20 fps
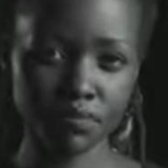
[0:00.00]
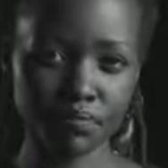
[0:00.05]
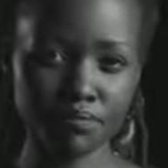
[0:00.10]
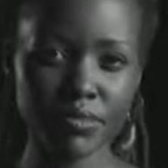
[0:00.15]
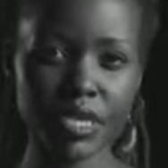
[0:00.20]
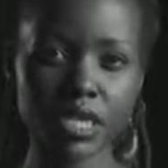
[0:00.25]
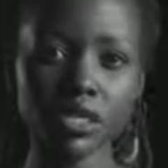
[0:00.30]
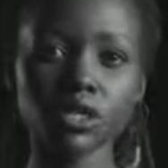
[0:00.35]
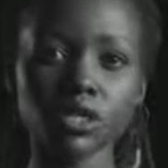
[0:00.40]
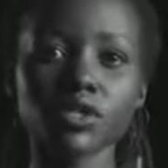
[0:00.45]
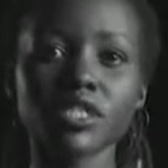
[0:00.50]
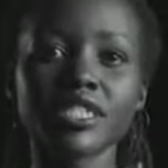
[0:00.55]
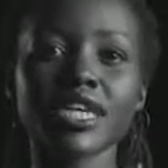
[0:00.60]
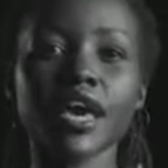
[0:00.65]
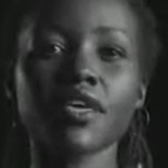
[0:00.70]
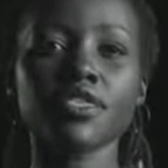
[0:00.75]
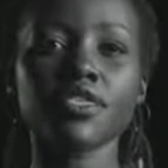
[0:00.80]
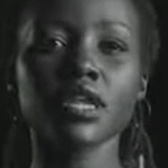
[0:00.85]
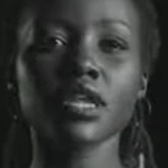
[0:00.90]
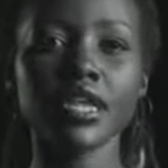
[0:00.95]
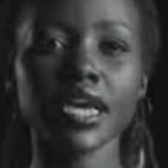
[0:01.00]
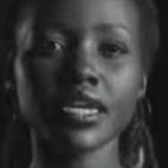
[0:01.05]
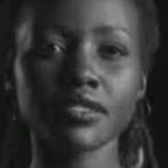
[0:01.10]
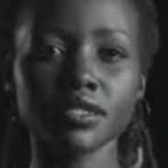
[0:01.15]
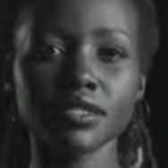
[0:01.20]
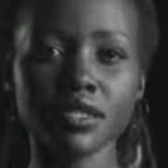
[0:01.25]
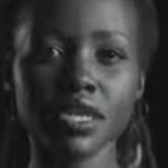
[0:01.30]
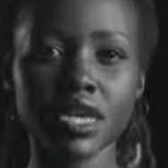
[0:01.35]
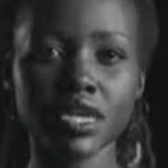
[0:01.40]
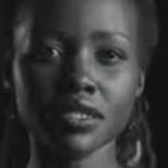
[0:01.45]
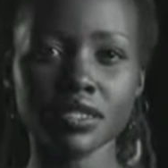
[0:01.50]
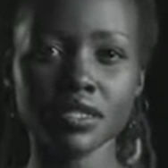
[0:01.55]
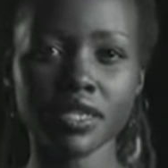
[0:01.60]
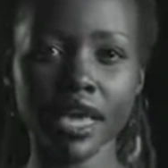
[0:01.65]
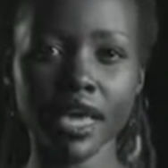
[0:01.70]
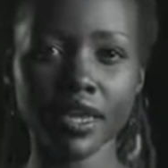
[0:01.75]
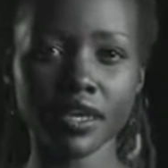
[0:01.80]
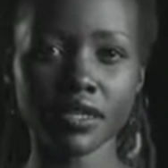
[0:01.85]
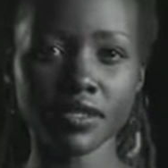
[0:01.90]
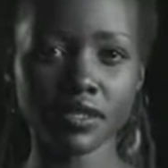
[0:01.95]
meet your death in less than eight
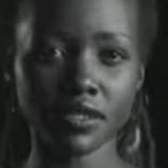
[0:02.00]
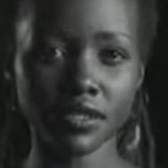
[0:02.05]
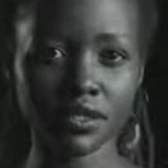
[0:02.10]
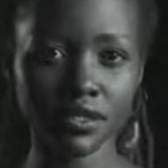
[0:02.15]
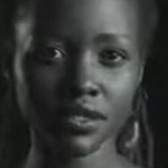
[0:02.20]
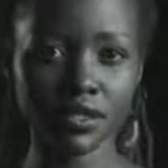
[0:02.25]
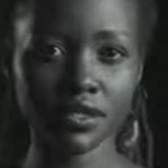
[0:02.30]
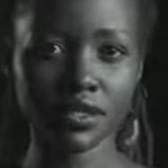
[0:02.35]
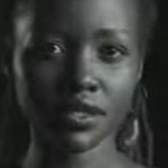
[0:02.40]
seconds.